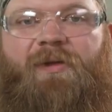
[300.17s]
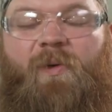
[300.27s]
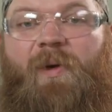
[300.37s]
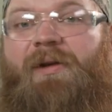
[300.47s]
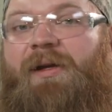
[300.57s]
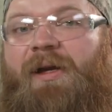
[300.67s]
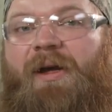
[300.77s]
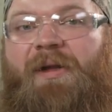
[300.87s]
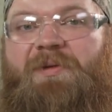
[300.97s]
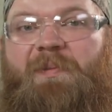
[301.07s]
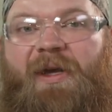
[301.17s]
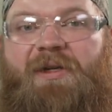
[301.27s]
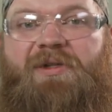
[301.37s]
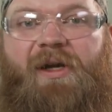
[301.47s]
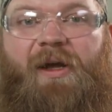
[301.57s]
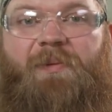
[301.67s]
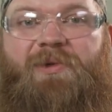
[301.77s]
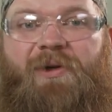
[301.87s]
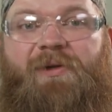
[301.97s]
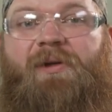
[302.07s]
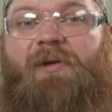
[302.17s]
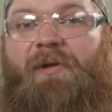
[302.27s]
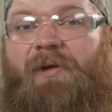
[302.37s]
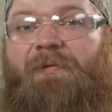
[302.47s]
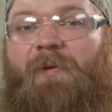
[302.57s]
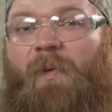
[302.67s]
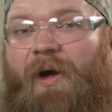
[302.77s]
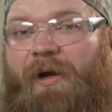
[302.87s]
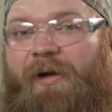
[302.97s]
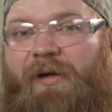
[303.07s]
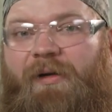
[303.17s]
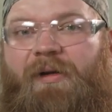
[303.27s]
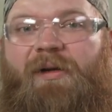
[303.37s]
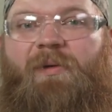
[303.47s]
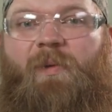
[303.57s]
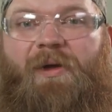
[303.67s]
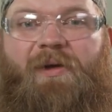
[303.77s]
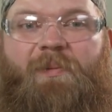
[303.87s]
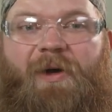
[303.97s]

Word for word: The welding gun's main jobs are to deliver wire, welding